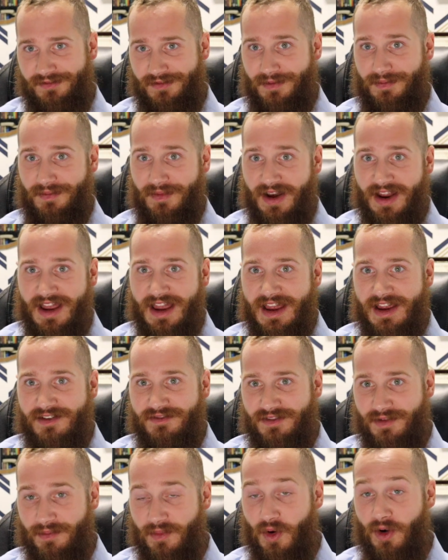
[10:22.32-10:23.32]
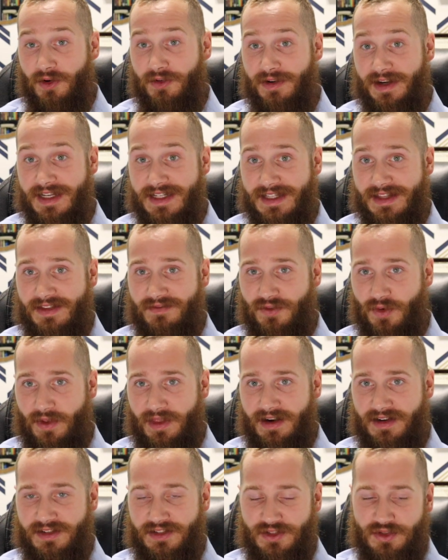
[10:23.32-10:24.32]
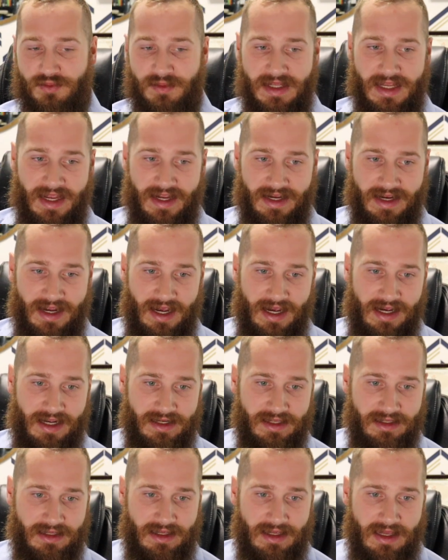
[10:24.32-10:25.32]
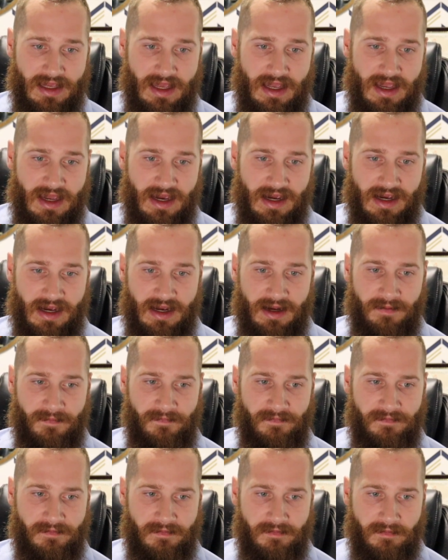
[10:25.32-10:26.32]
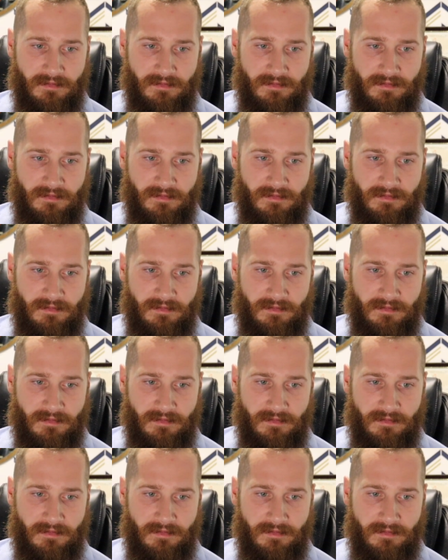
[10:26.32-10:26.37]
for for more reason for there to be a God um,